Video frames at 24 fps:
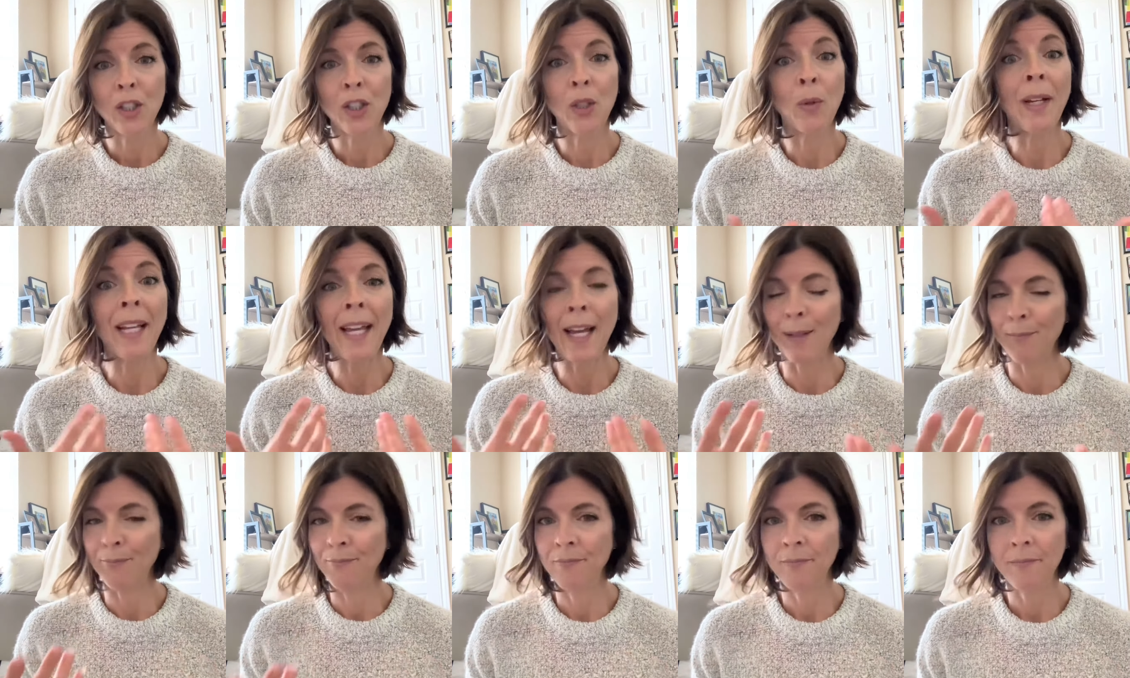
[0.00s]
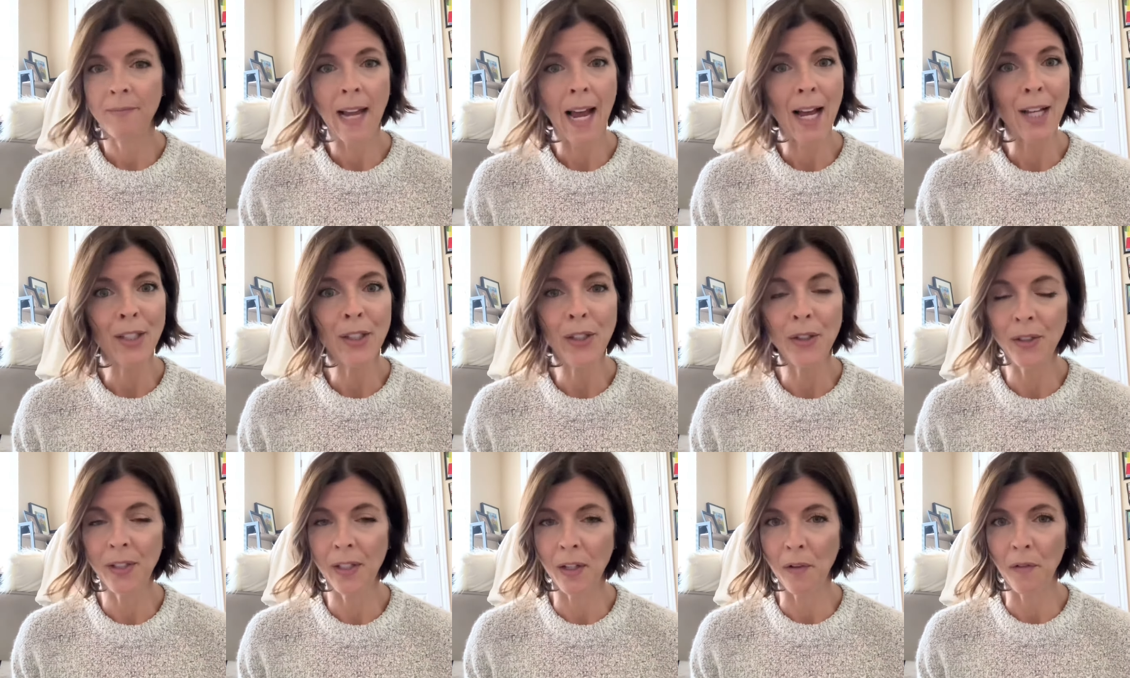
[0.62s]
So again, ask
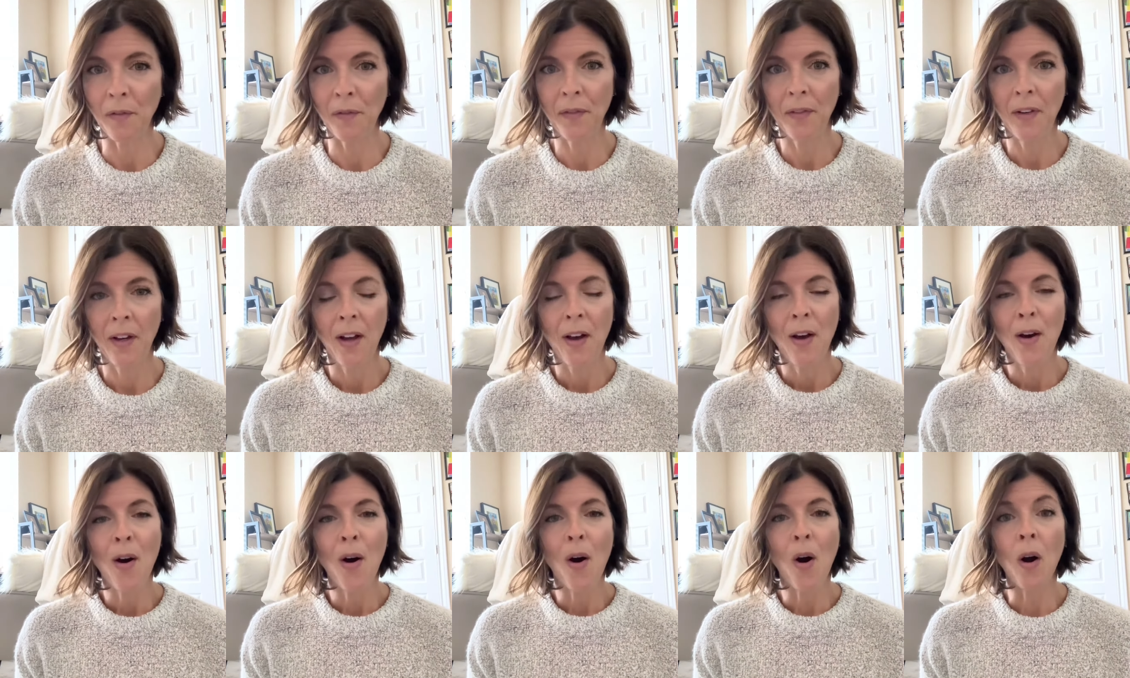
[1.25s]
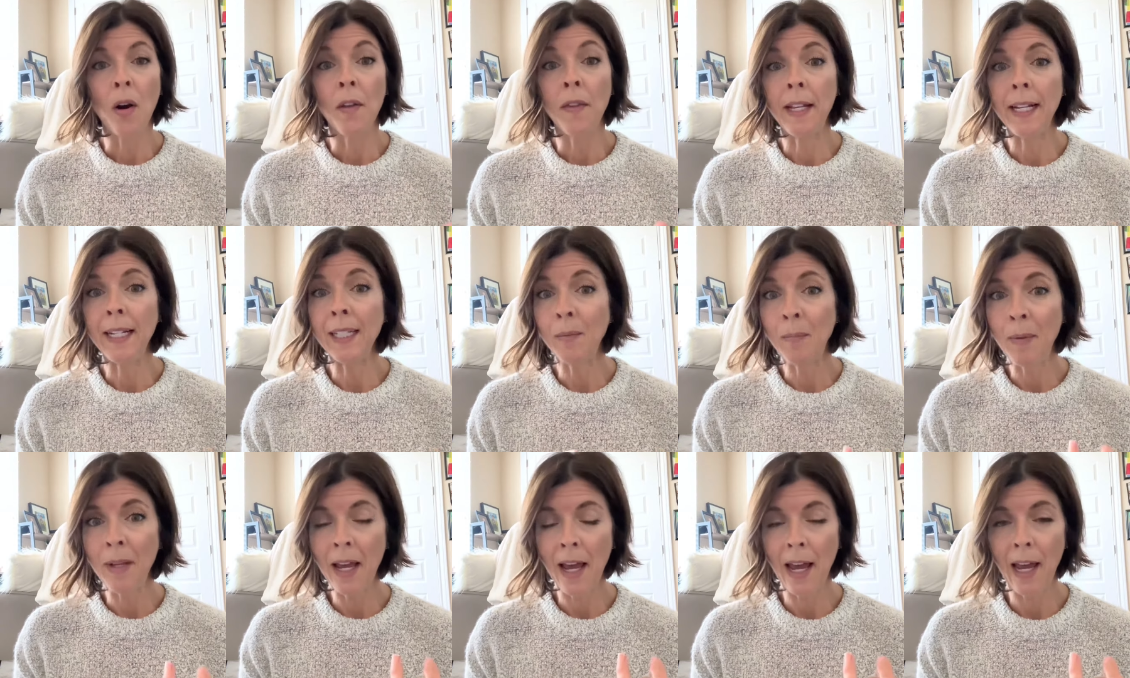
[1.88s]
yourself, are these
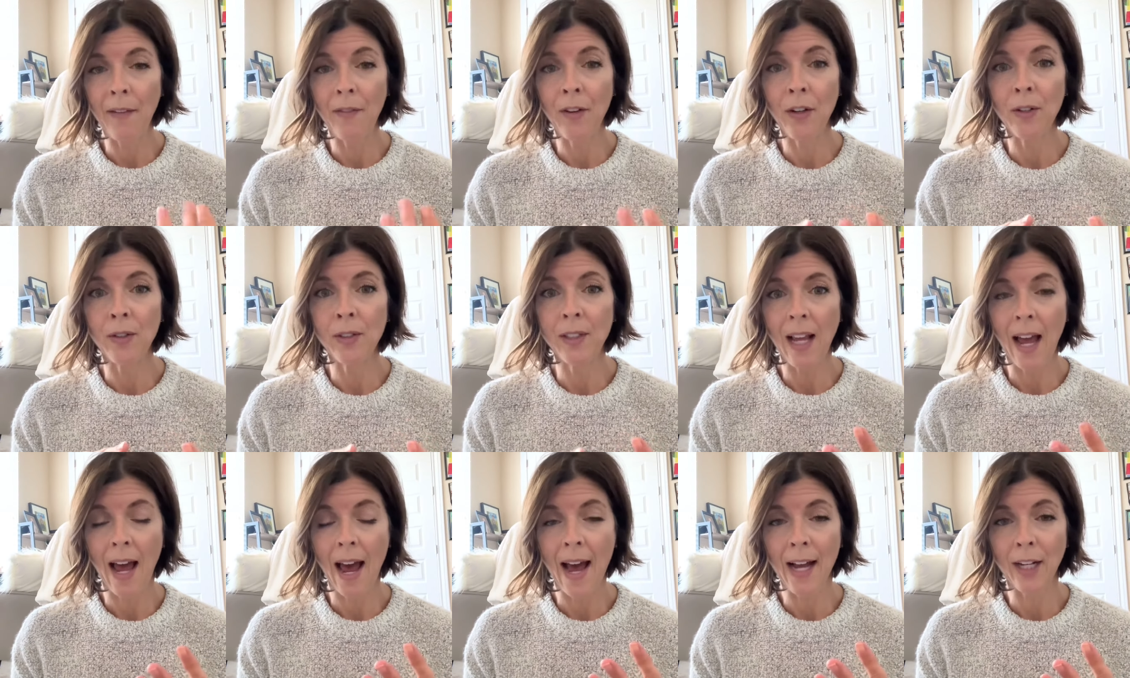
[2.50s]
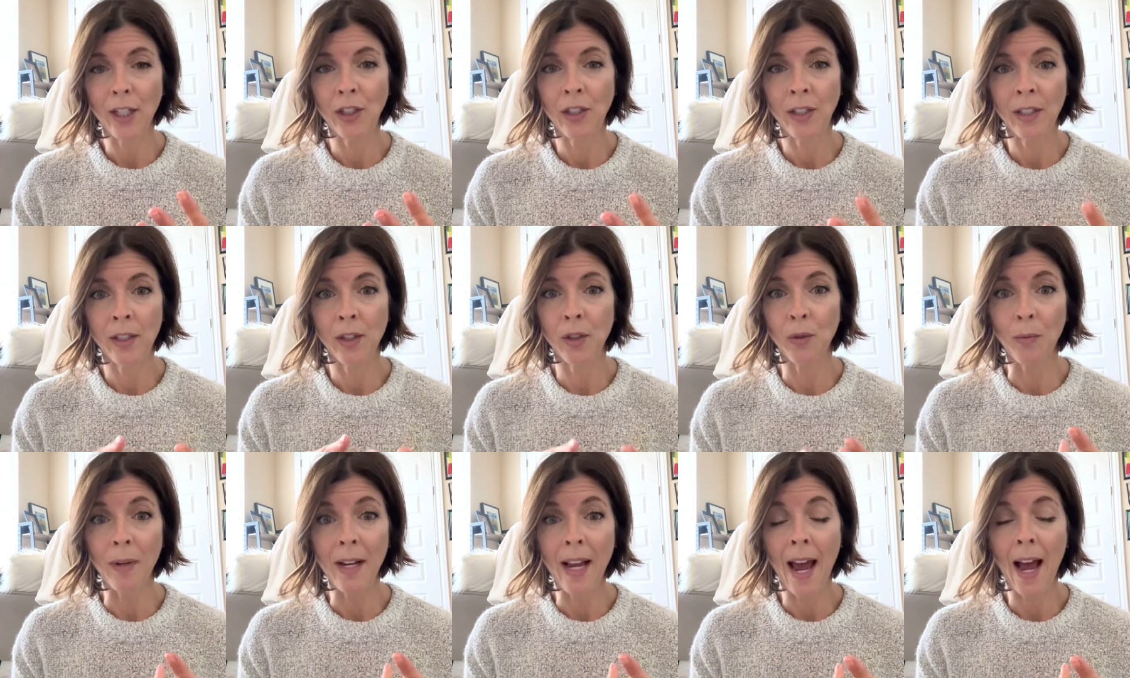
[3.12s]
behaviors,
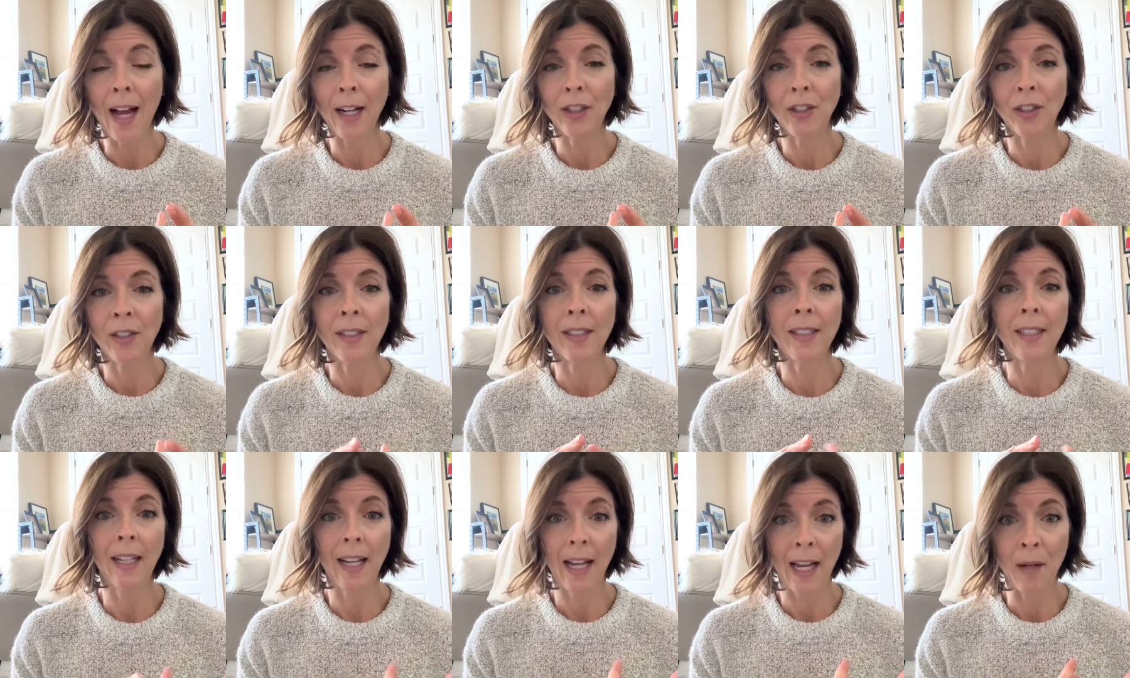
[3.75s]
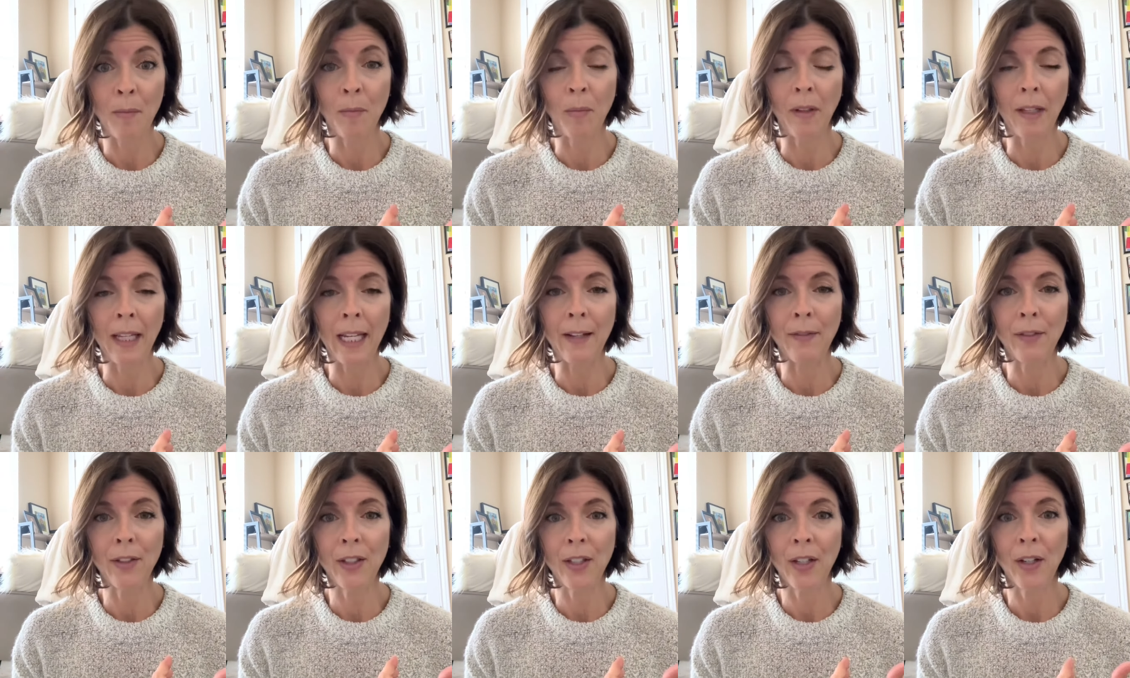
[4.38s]
actions, reactions, and
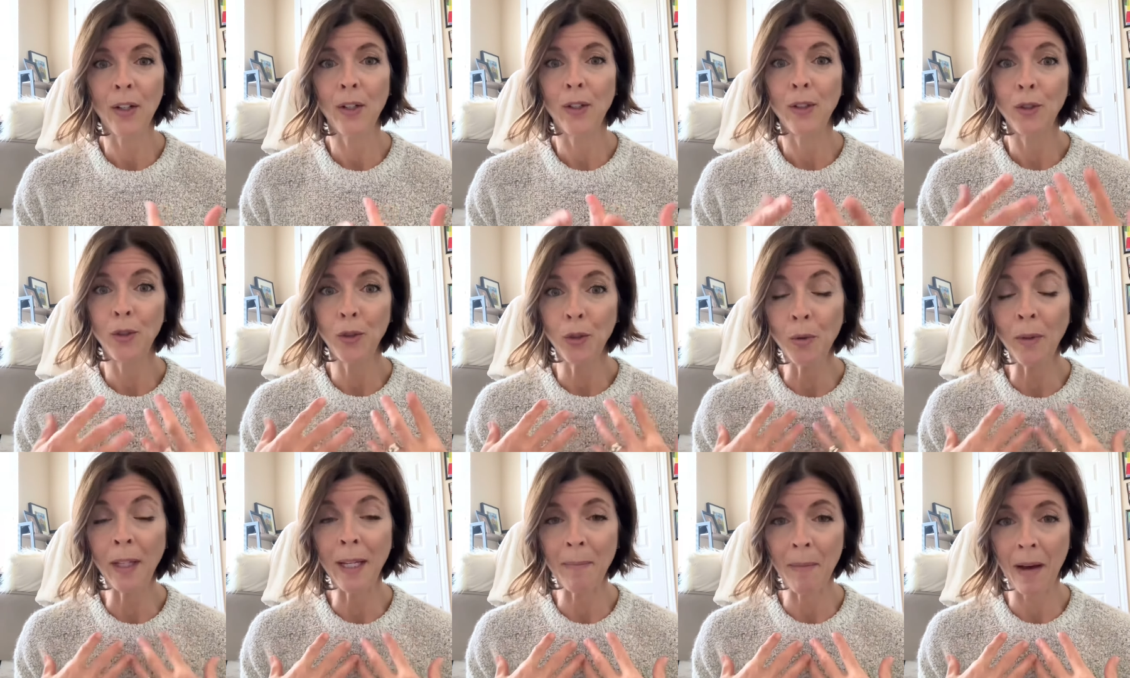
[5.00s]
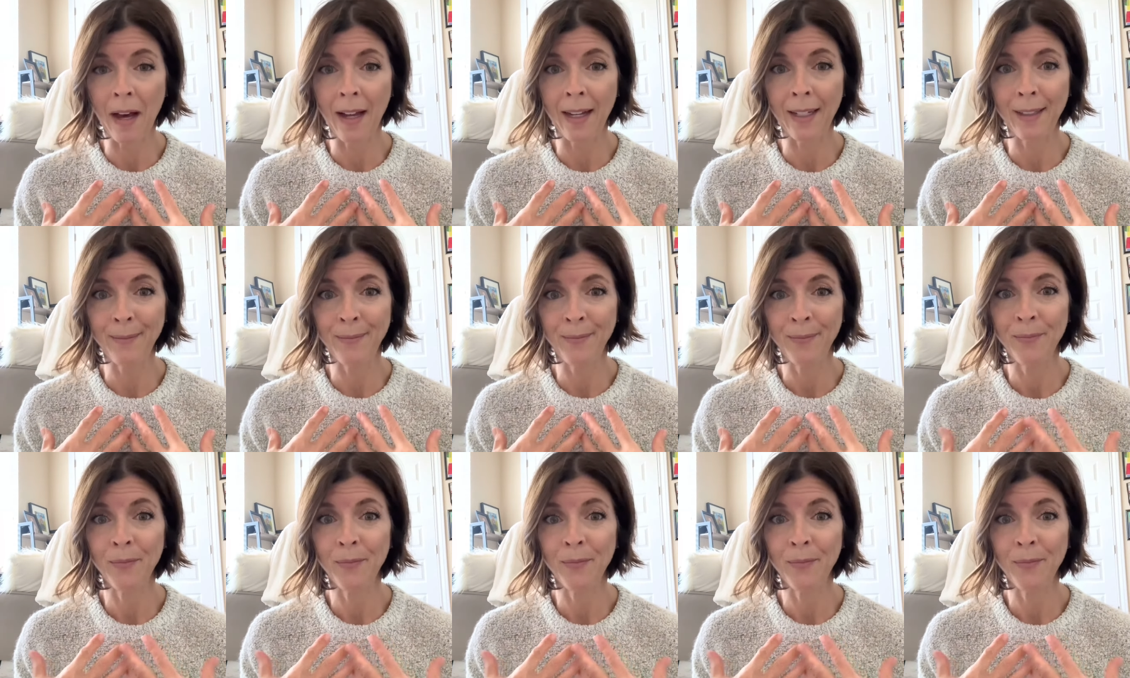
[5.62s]
beliefs truly mine,